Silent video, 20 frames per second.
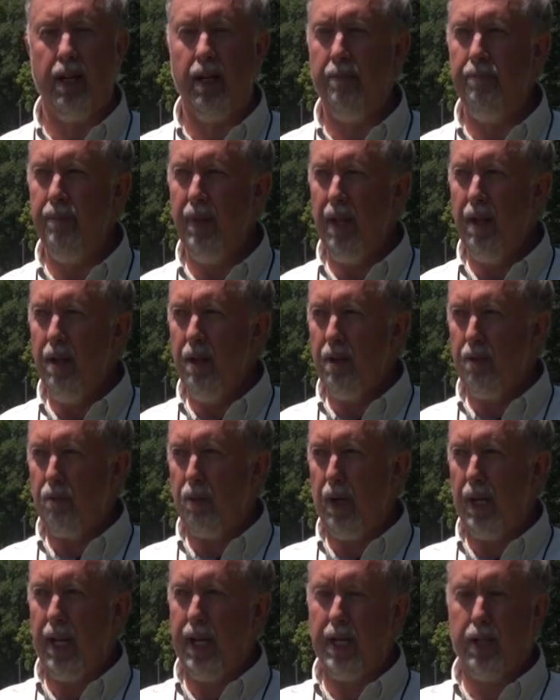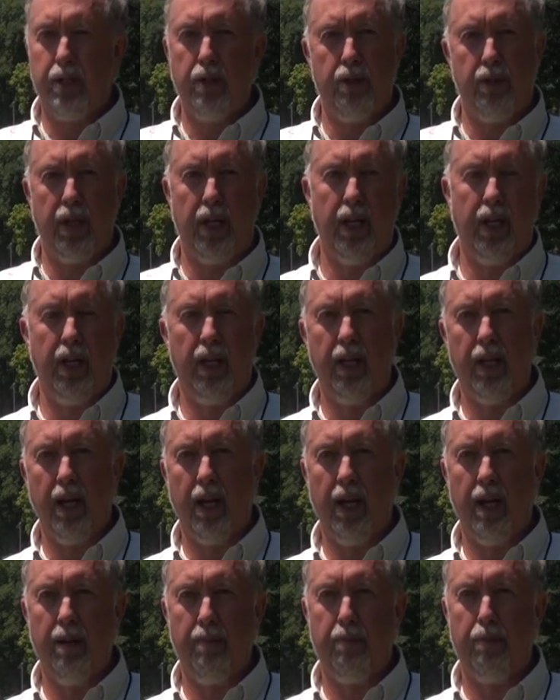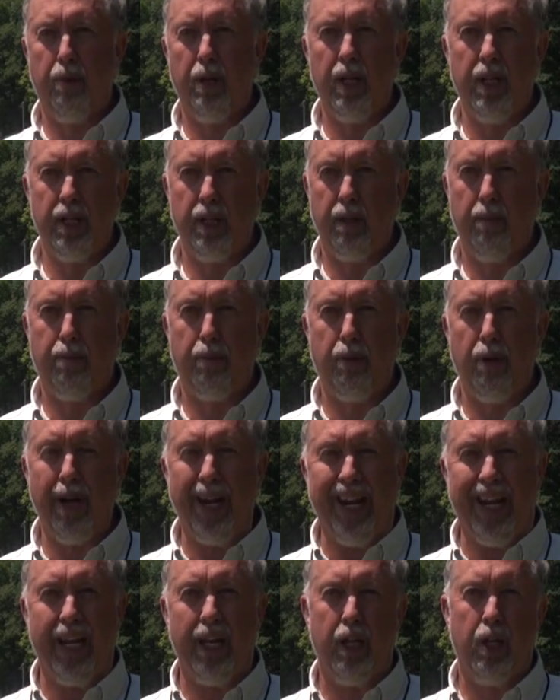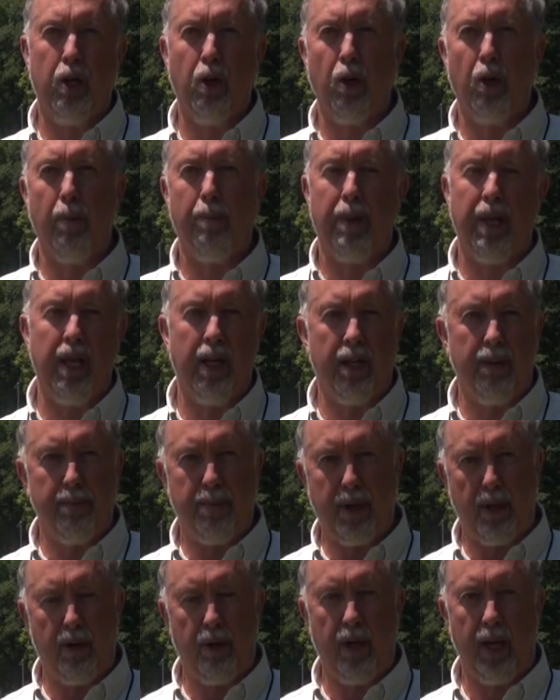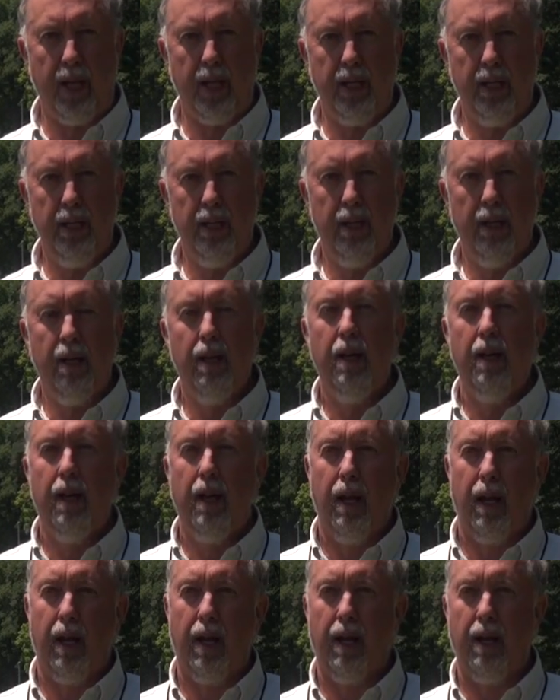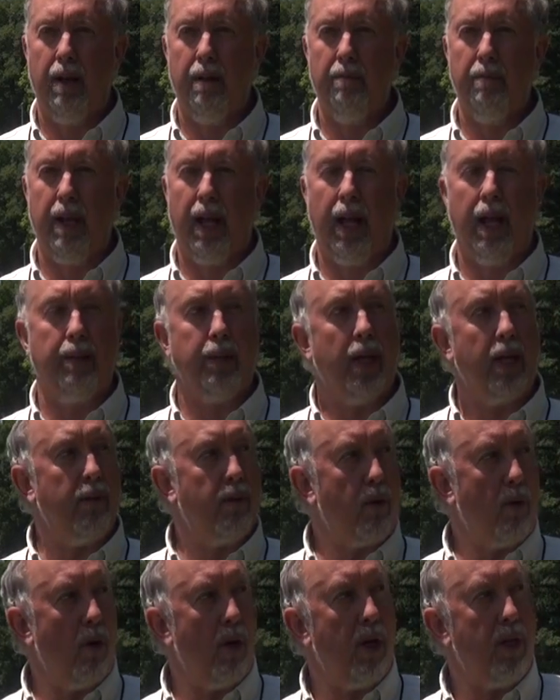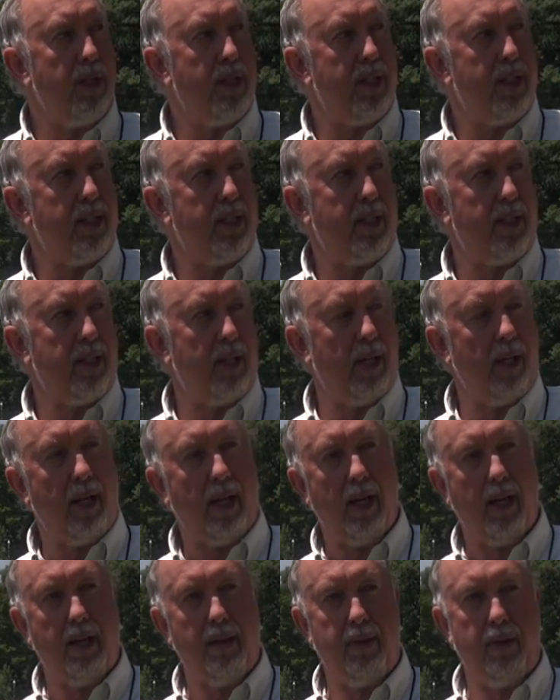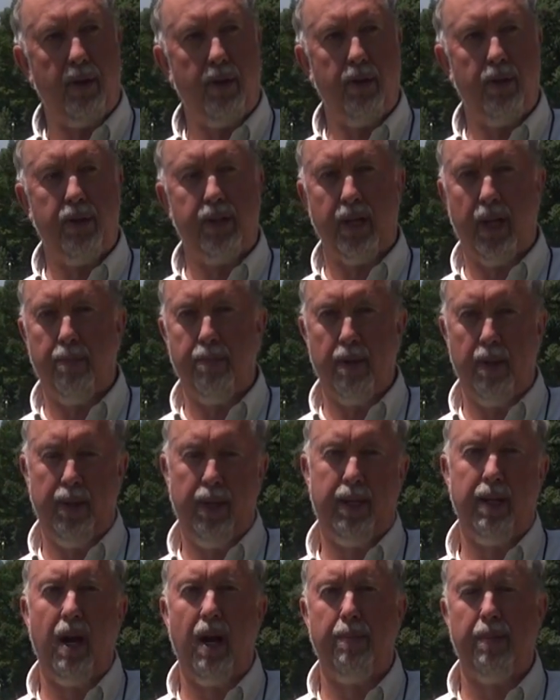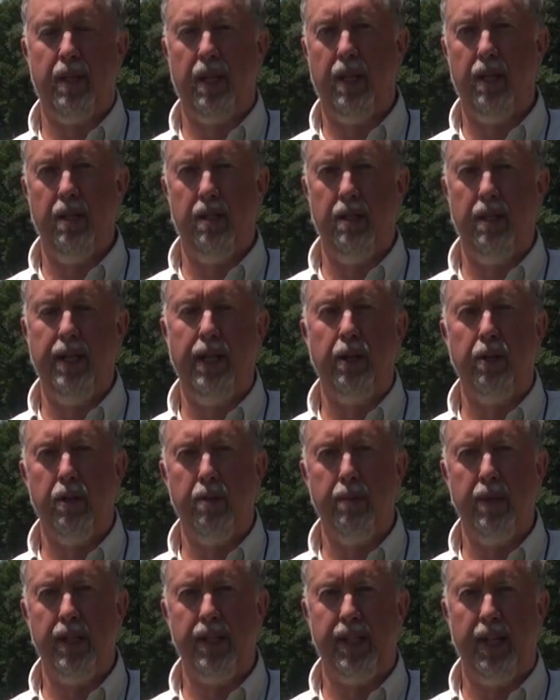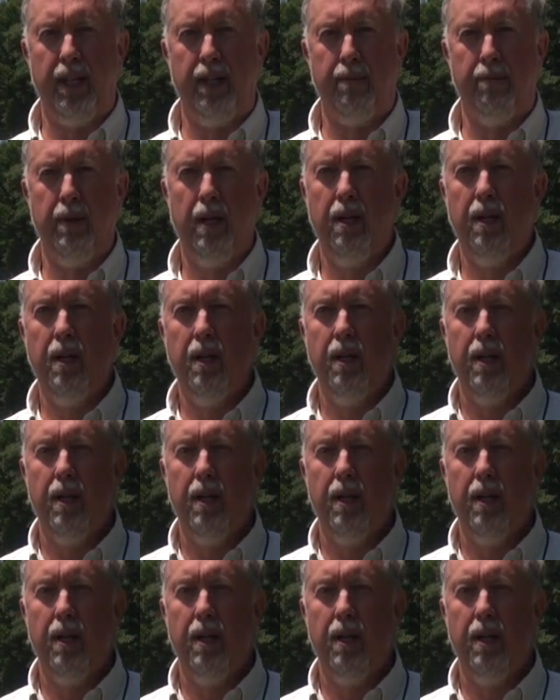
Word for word: uh, relate to the uh, pre, pre-European period. Um, and then of course, uh, there's up on the top of the hill near the museum